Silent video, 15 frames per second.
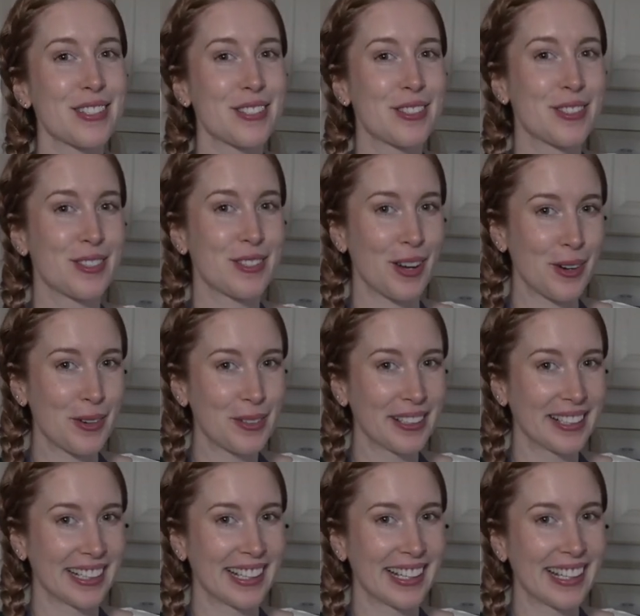so
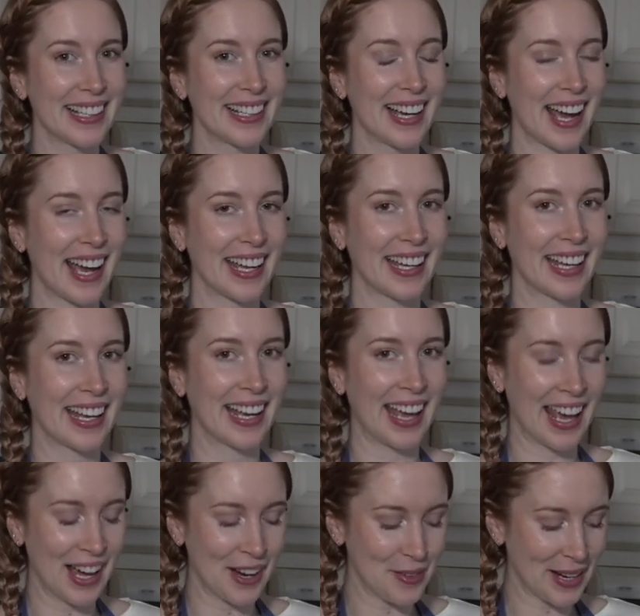good. I
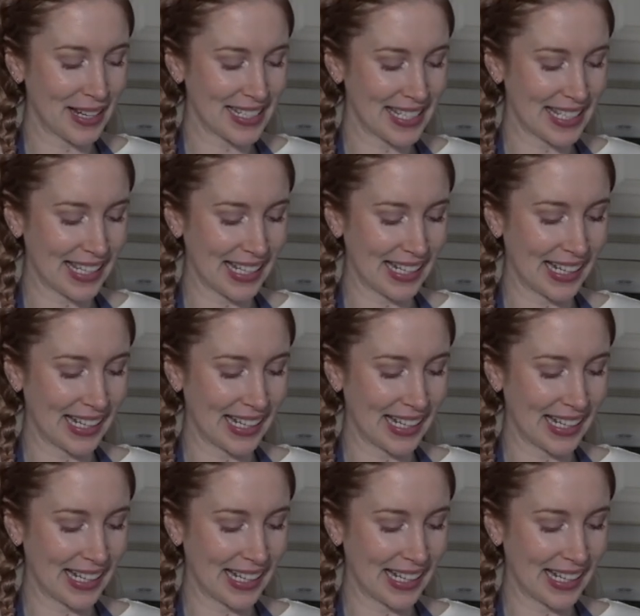can't wait to eat